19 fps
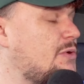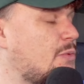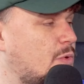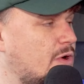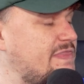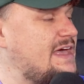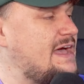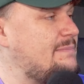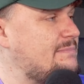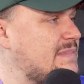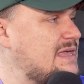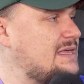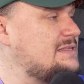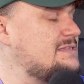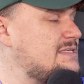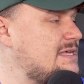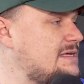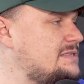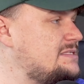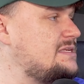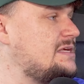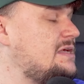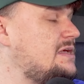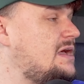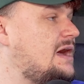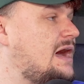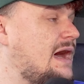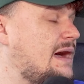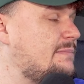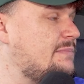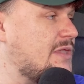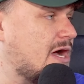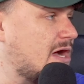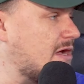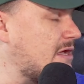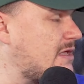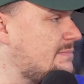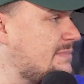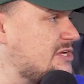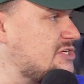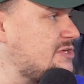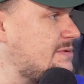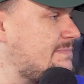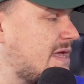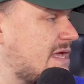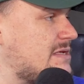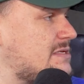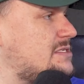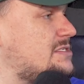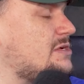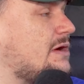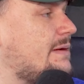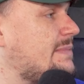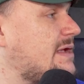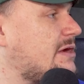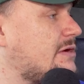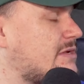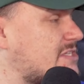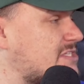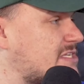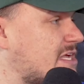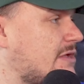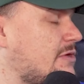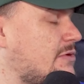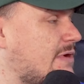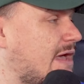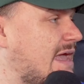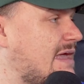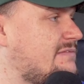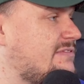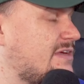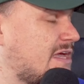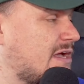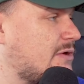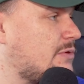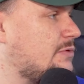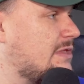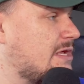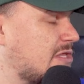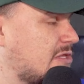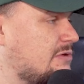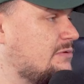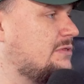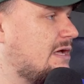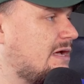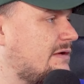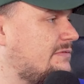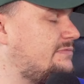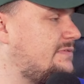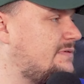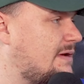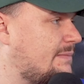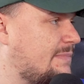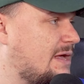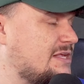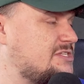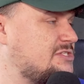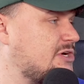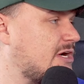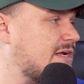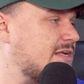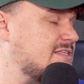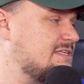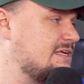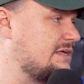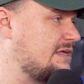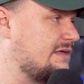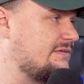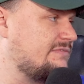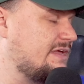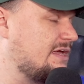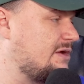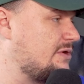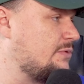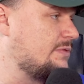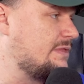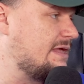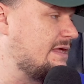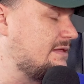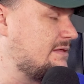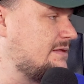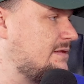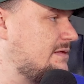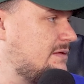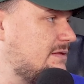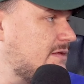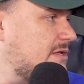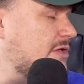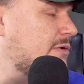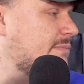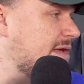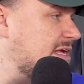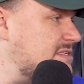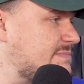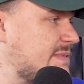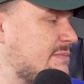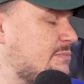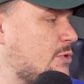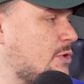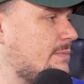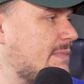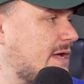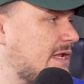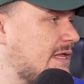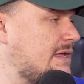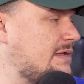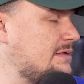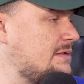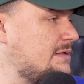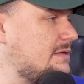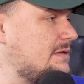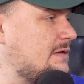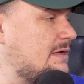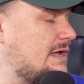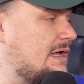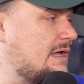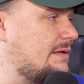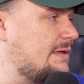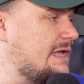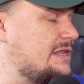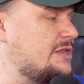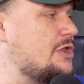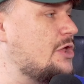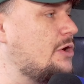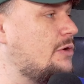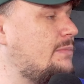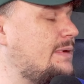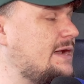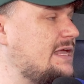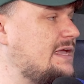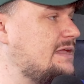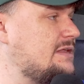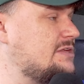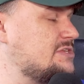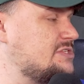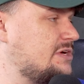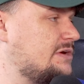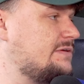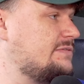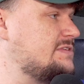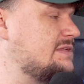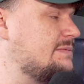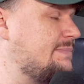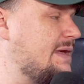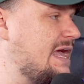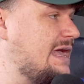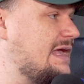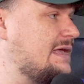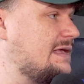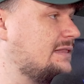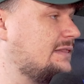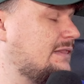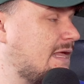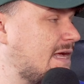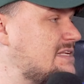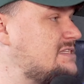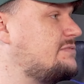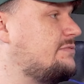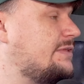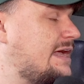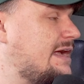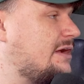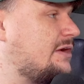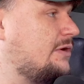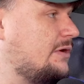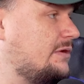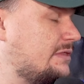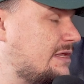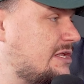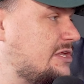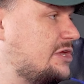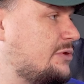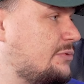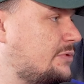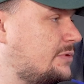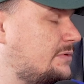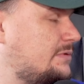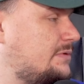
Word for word: What that means is I'm non commission based, so I'm here to sell you a vehicle that you love. I'm not trying to sell you a vehicle that you know makes me more money. Sure. Uh, and nobody deserves to pay less for that car than you.